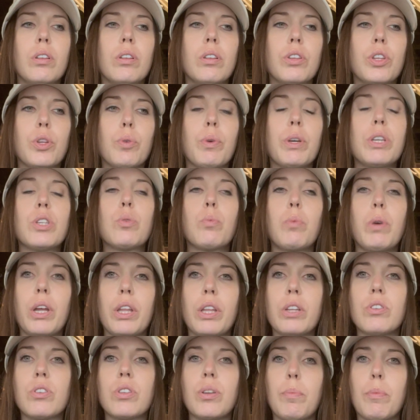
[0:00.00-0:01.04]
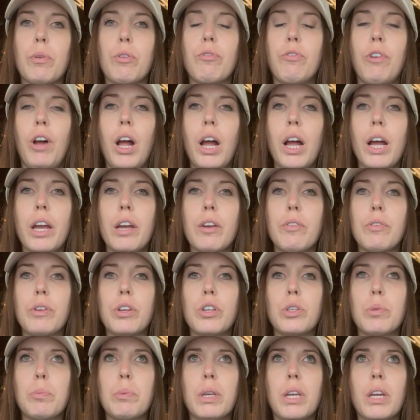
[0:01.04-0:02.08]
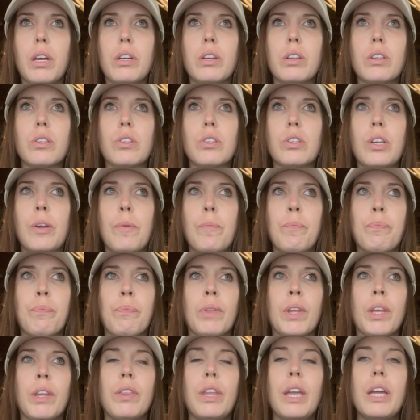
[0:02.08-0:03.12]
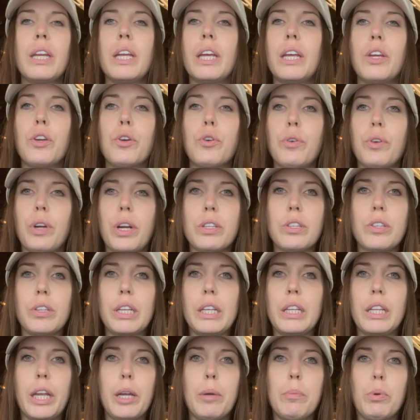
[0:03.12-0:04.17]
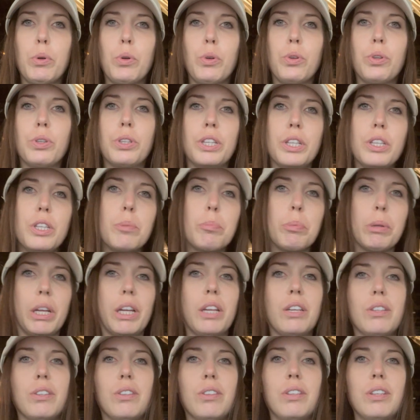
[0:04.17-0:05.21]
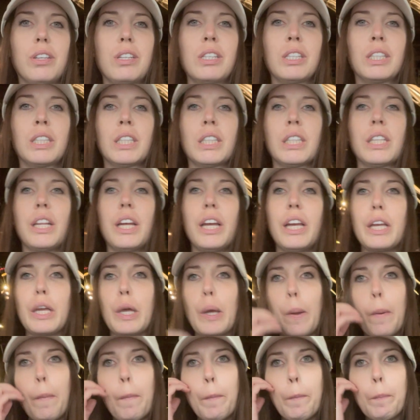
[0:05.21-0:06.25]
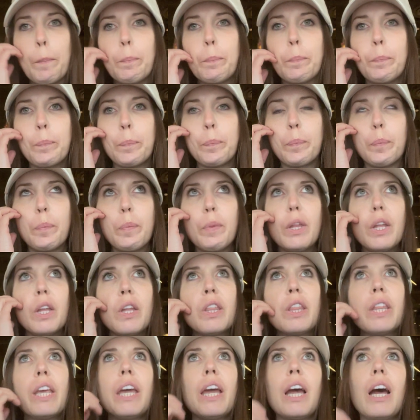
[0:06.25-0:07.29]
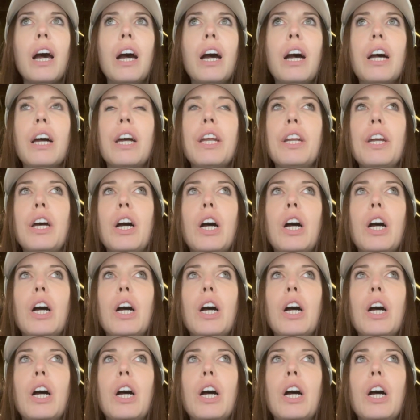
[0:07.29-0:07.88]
The reason why it's number 5 is because they had incorrectly labeled displays. Like, they had